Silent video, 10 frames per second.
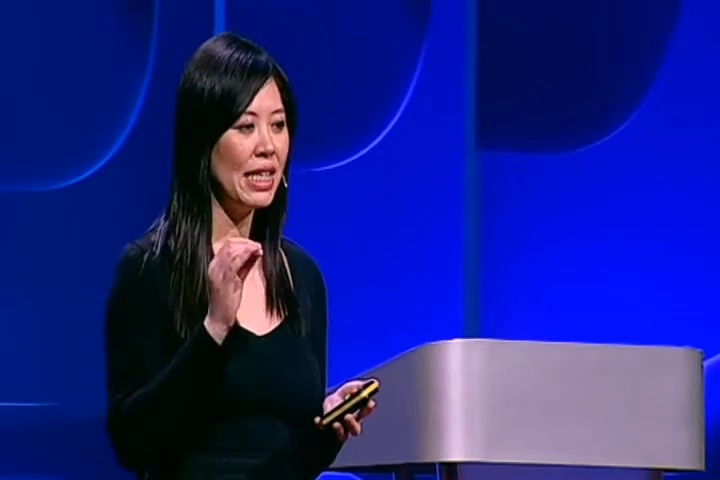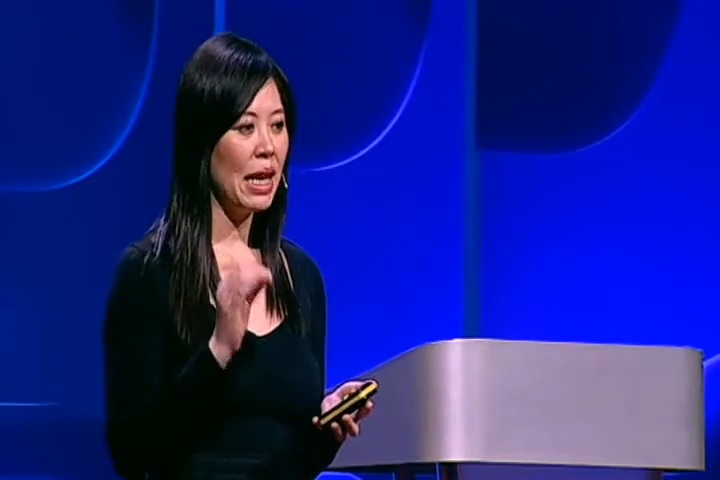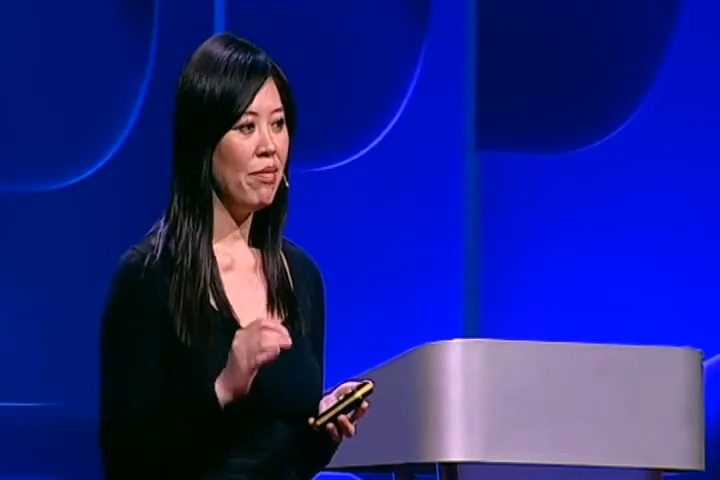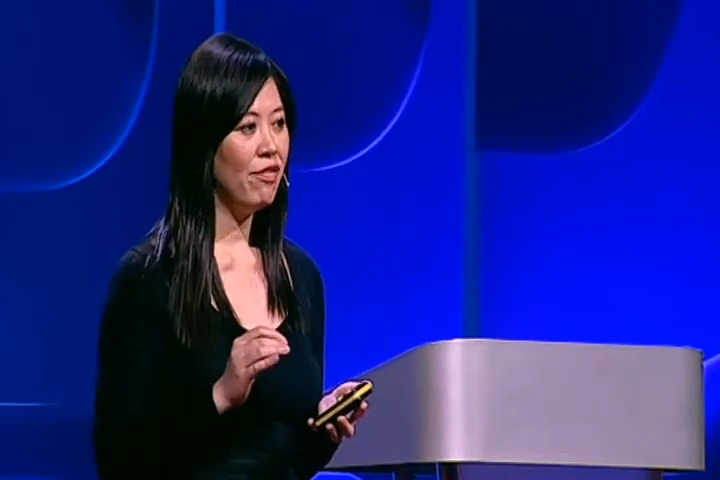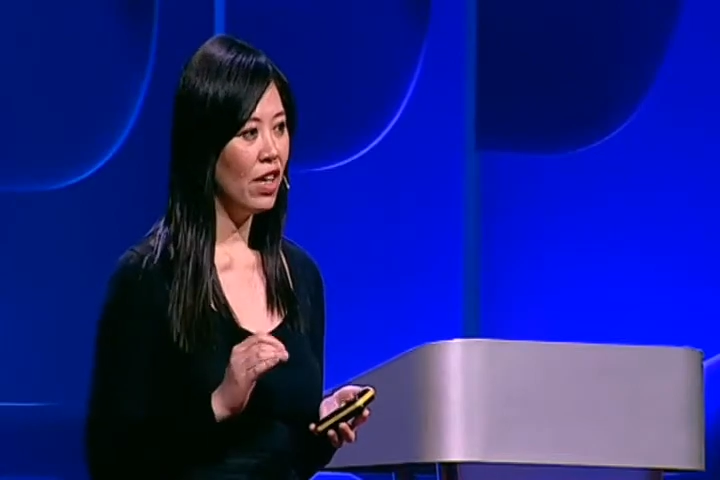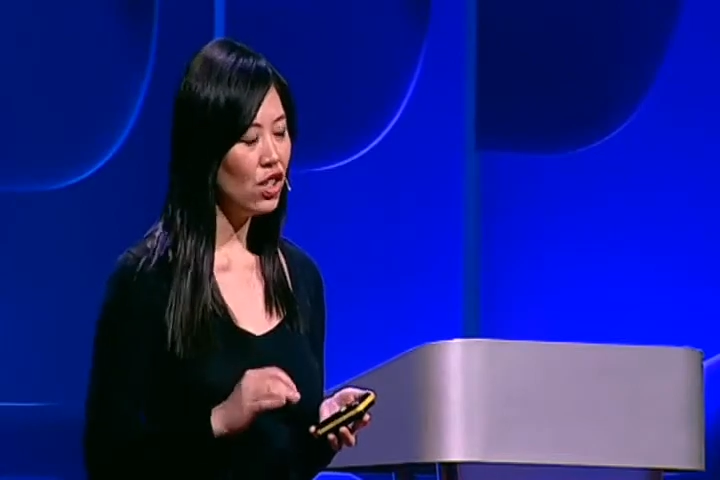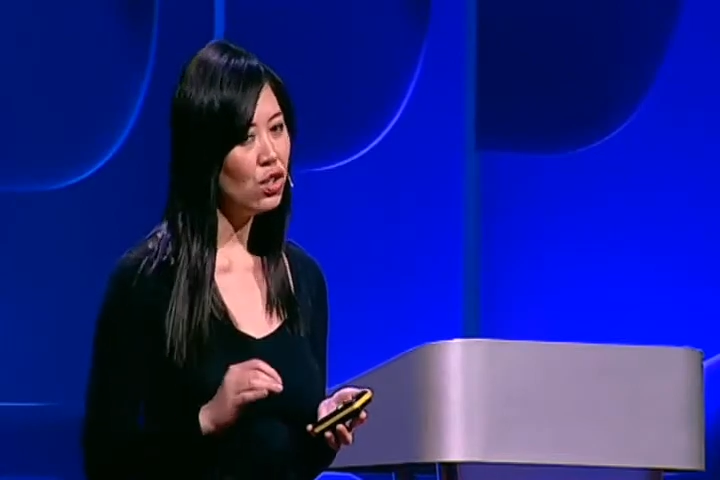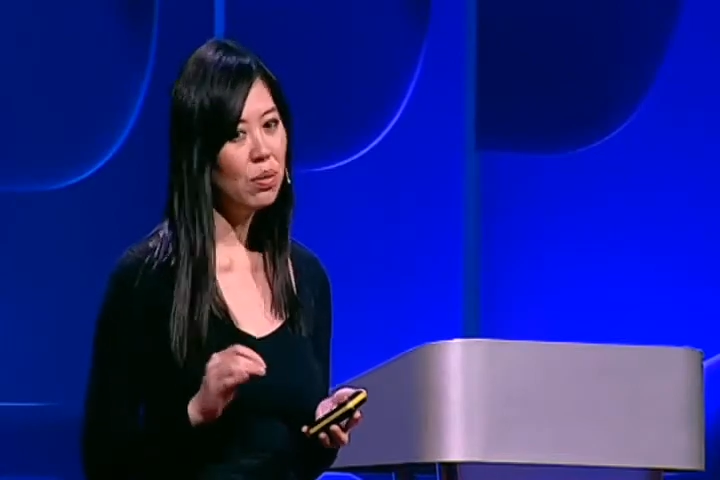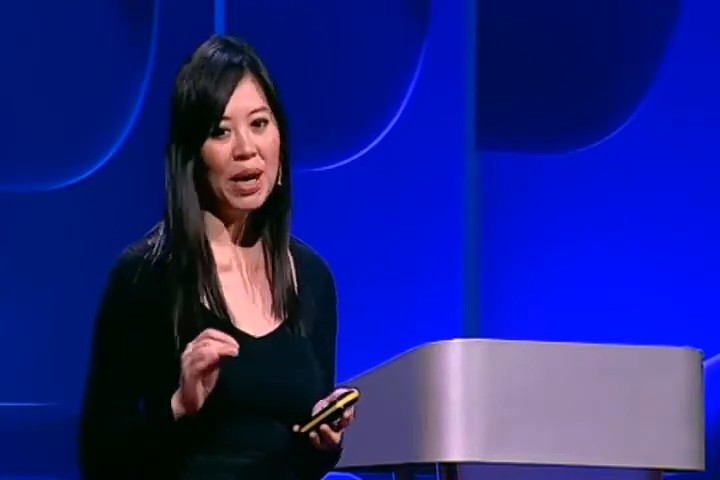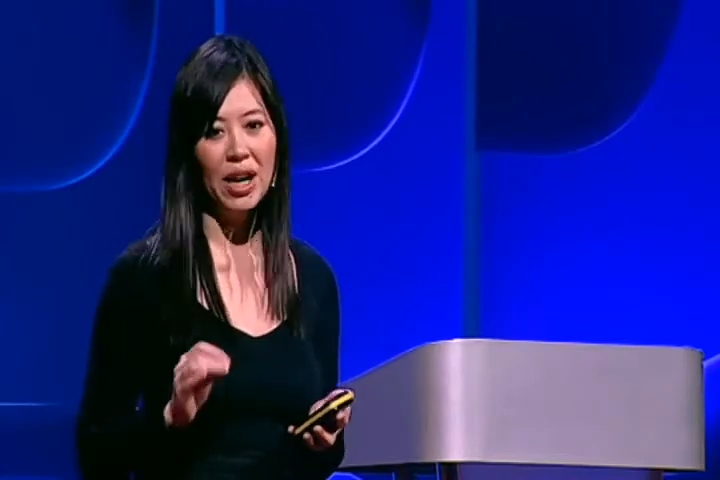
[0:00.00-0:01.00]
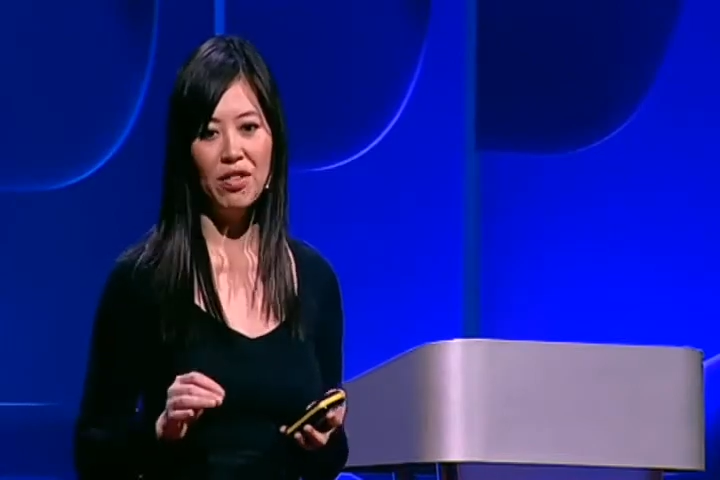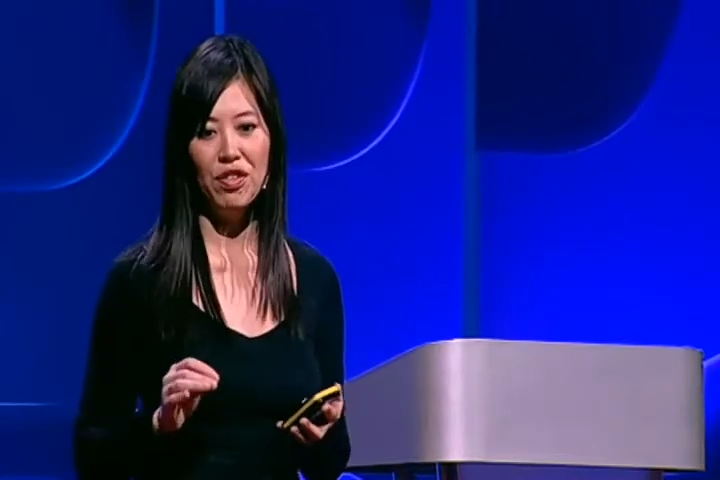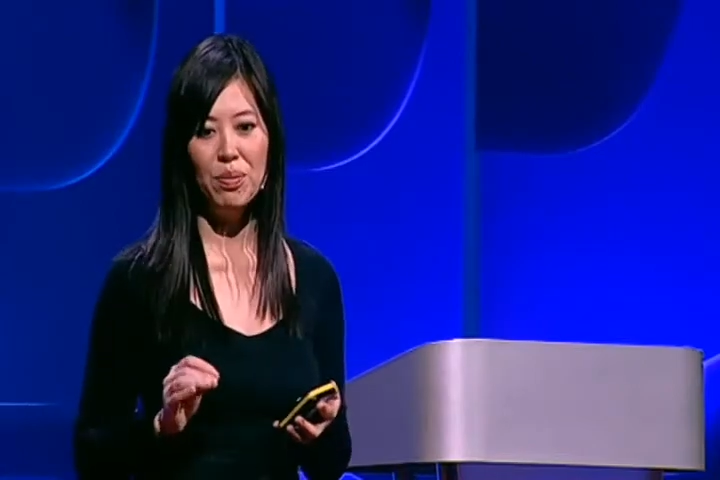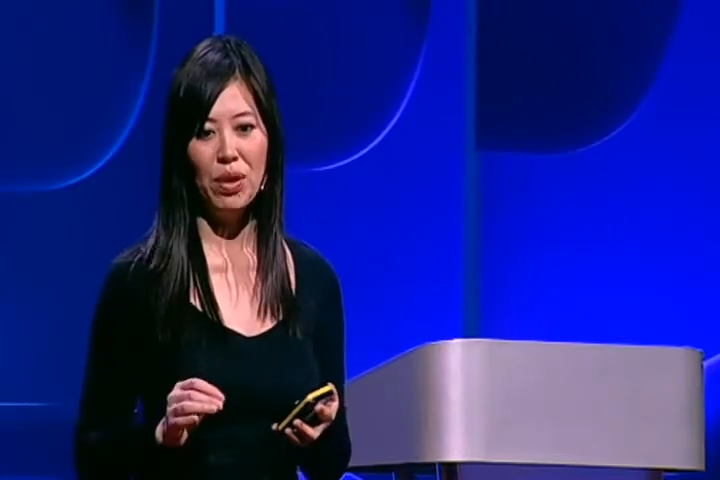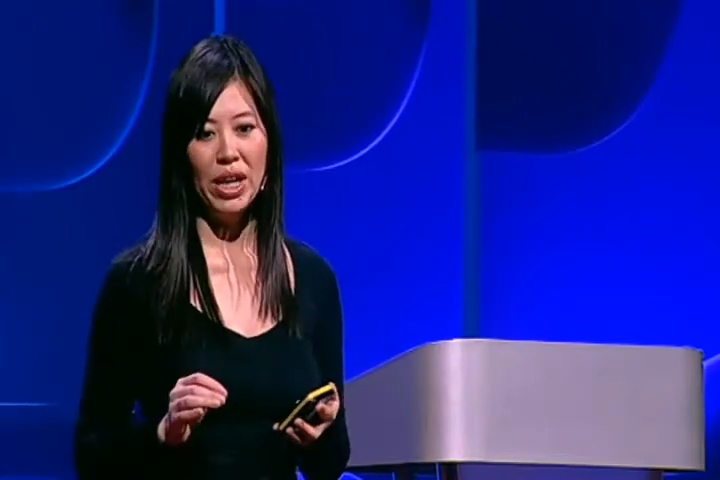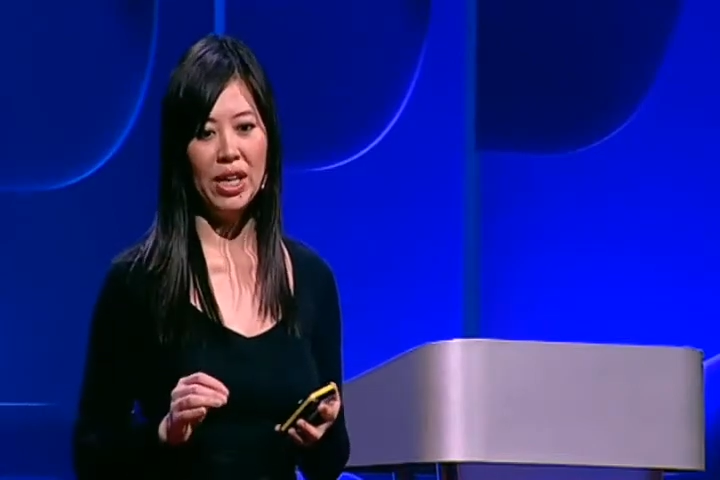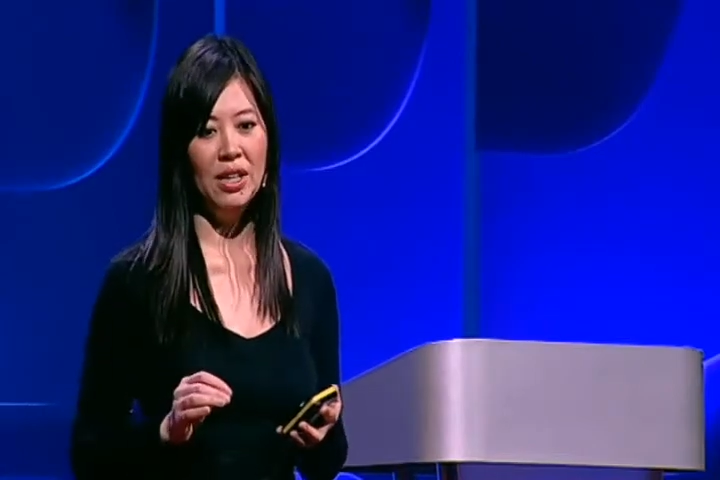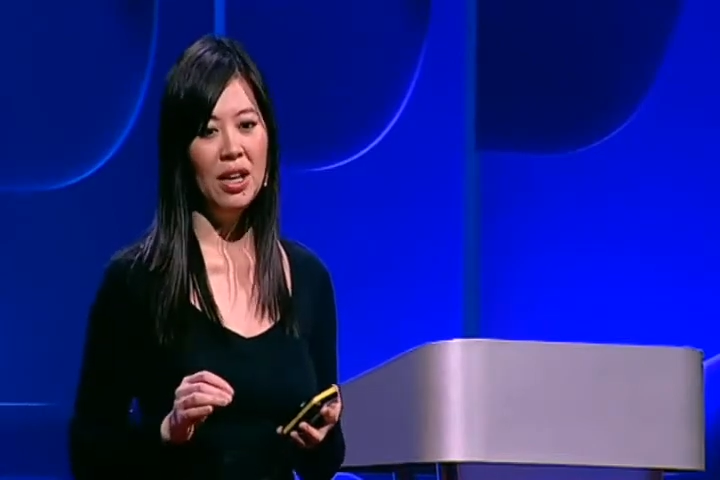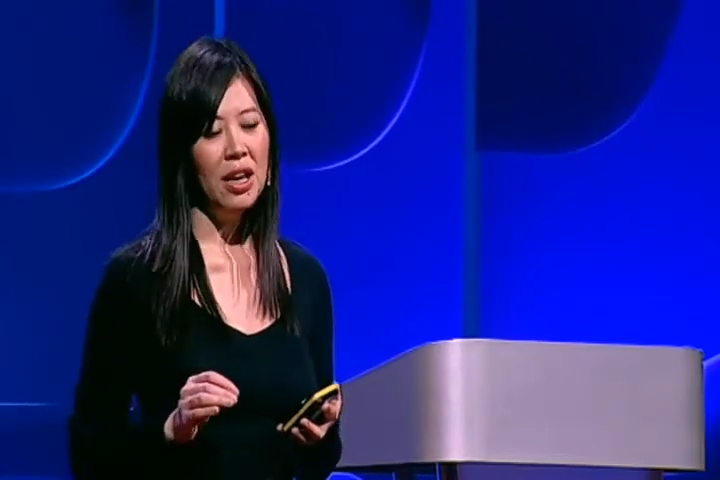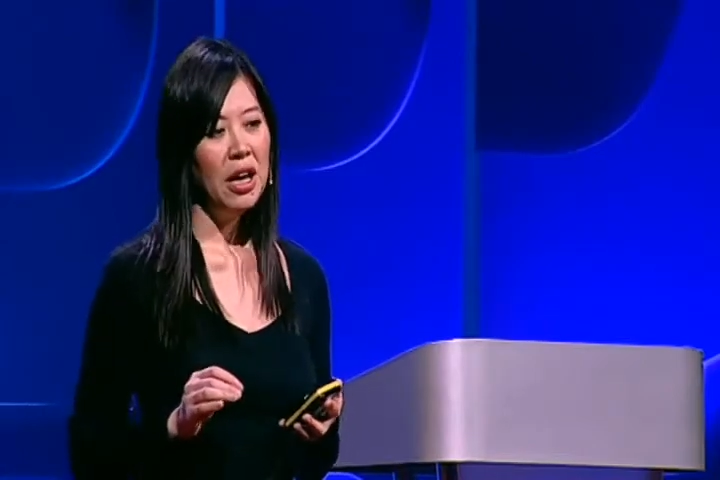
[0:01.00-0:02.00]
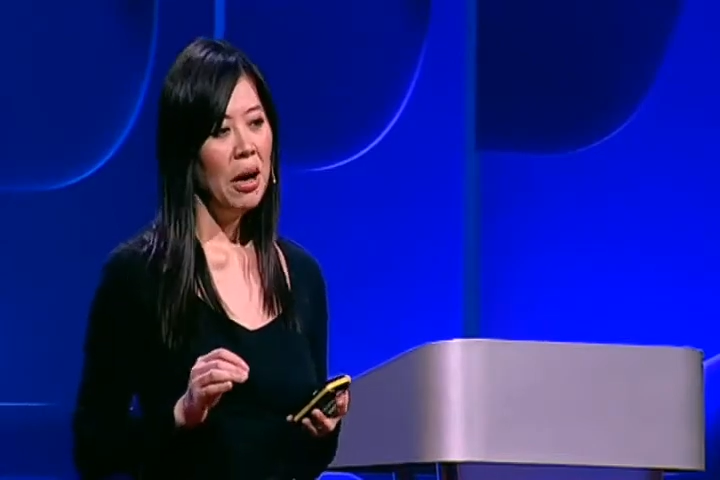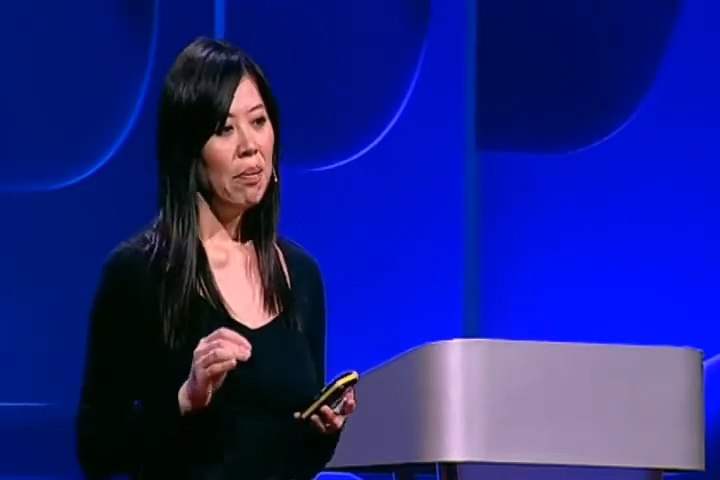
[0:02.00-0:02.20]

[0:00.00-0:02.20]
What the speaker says: the same functional part of the brain,